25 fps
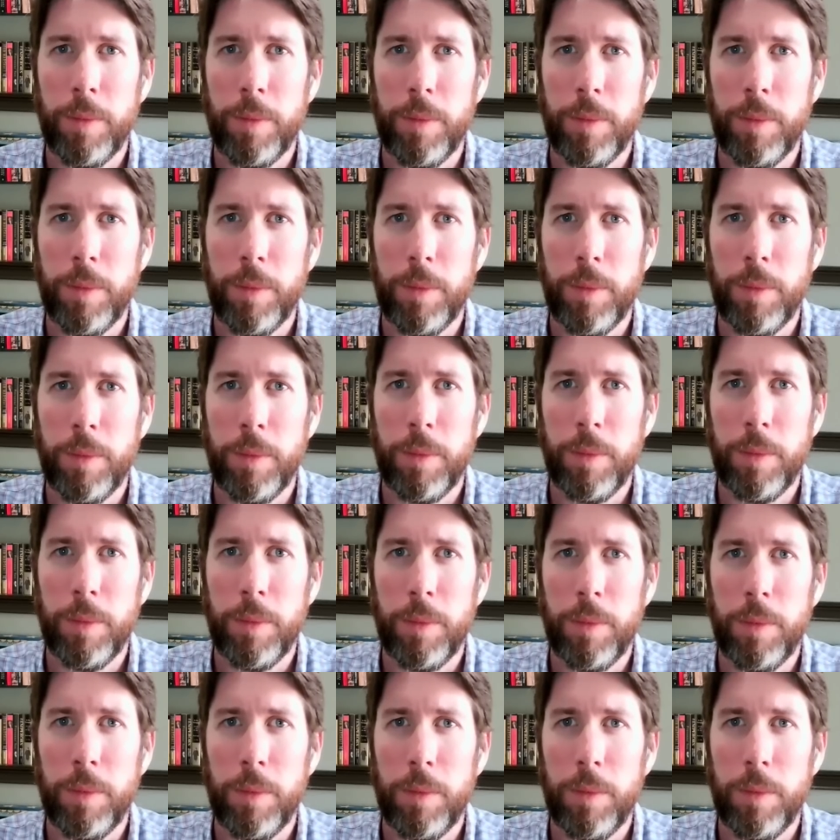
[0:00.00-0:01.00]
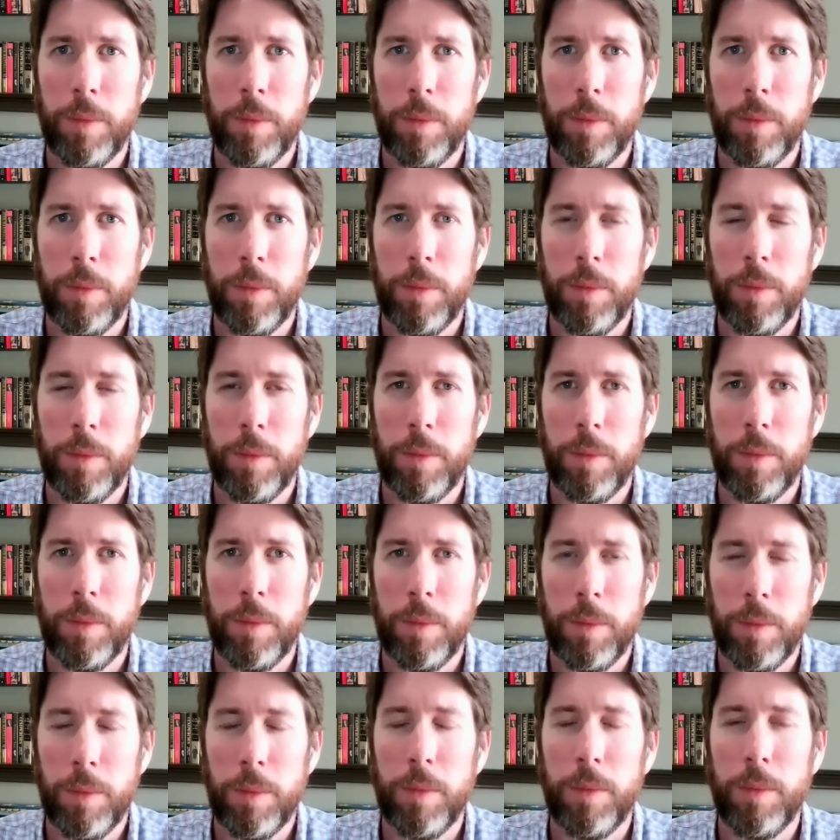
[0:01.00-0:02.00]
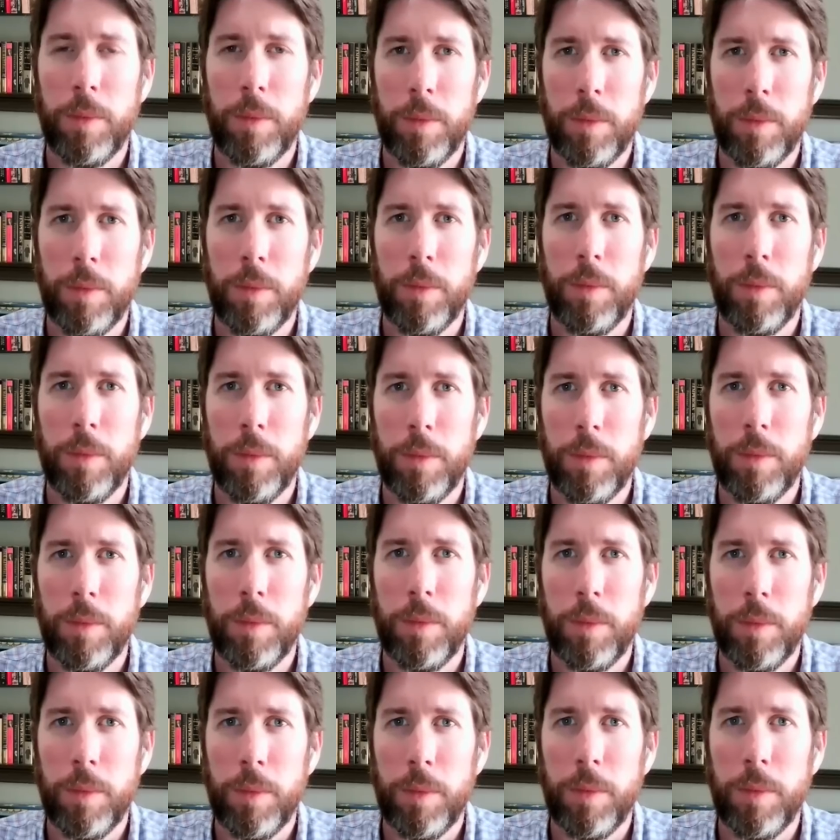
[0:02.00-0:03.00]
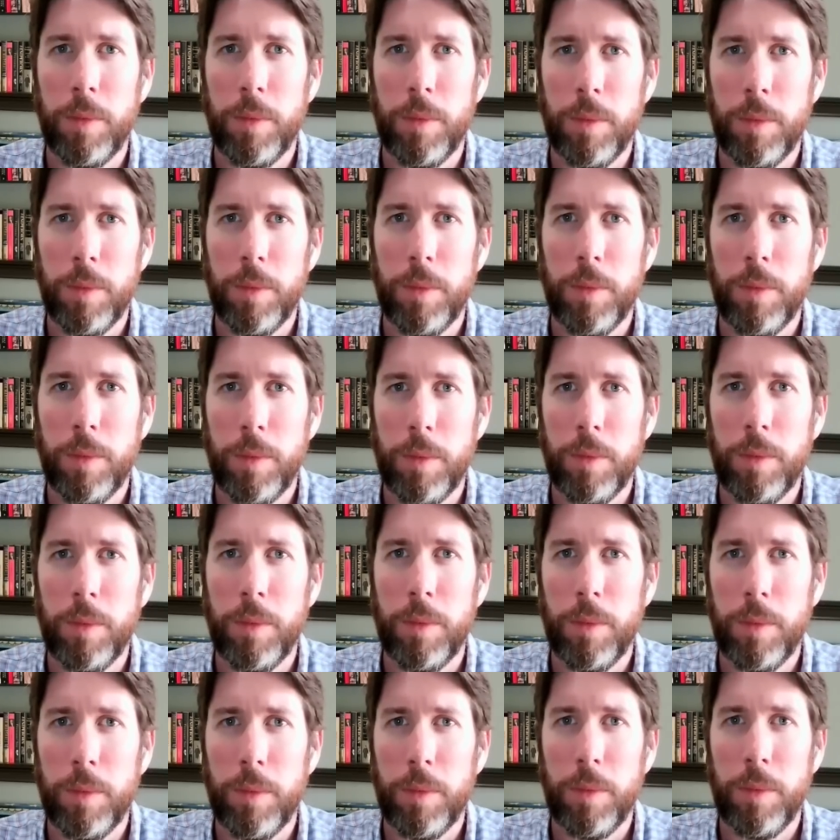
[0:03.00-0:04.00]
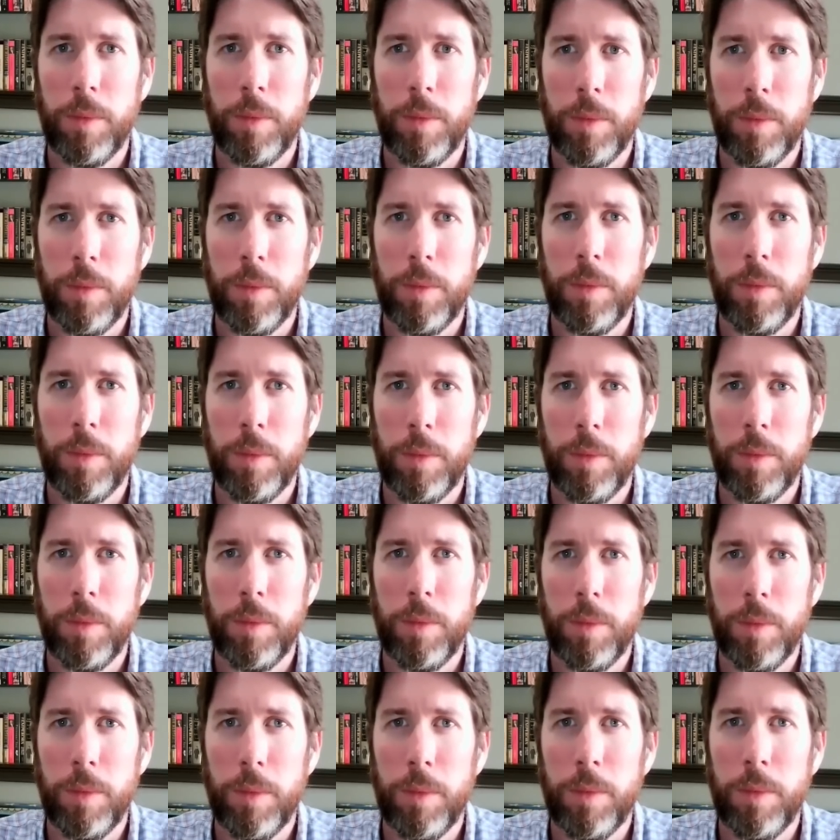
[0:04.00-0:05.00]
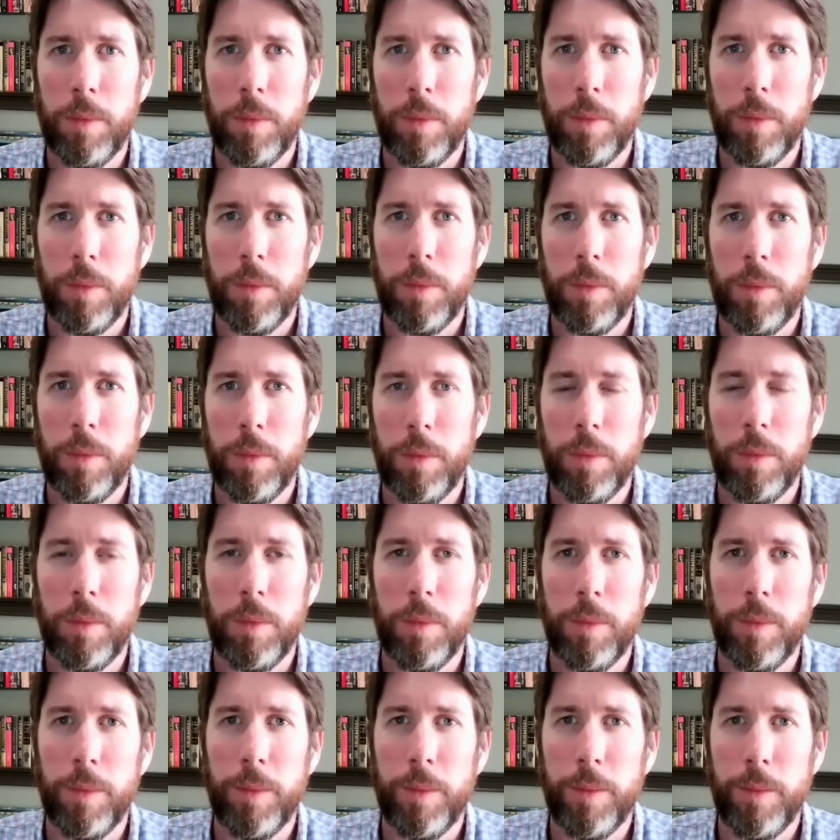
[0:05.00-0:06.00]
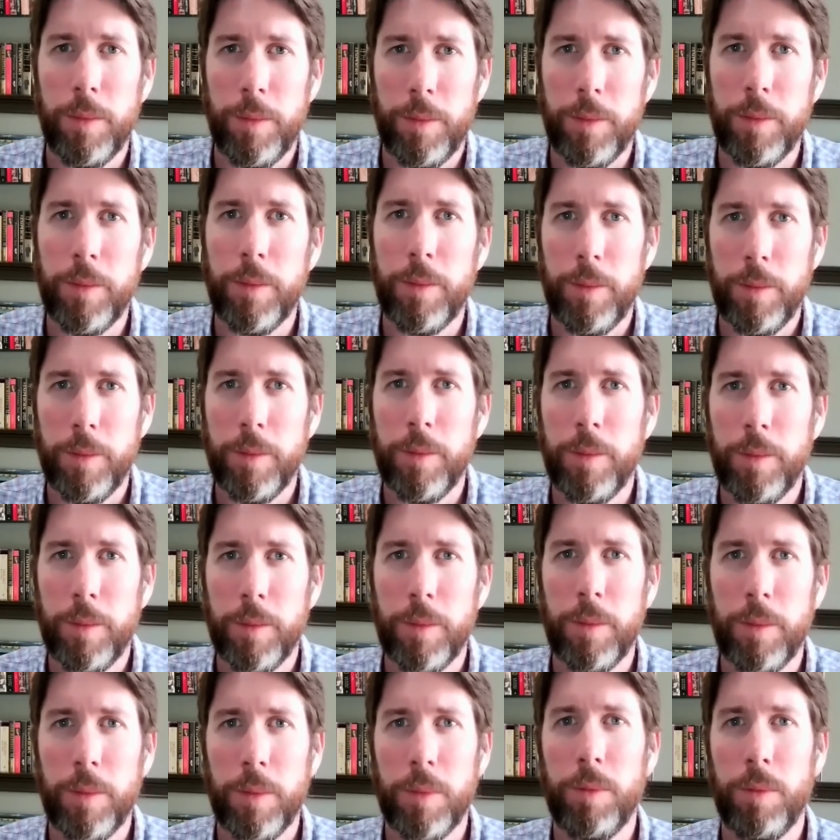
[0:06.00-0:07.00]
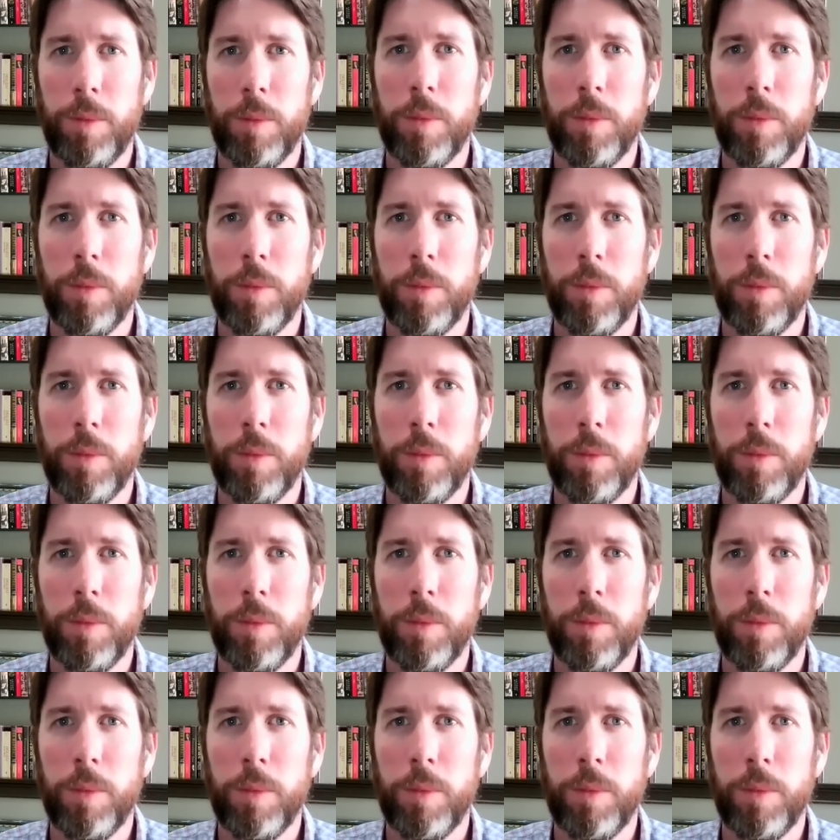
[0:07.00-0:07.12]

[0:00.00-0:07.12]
This person isn't speaking.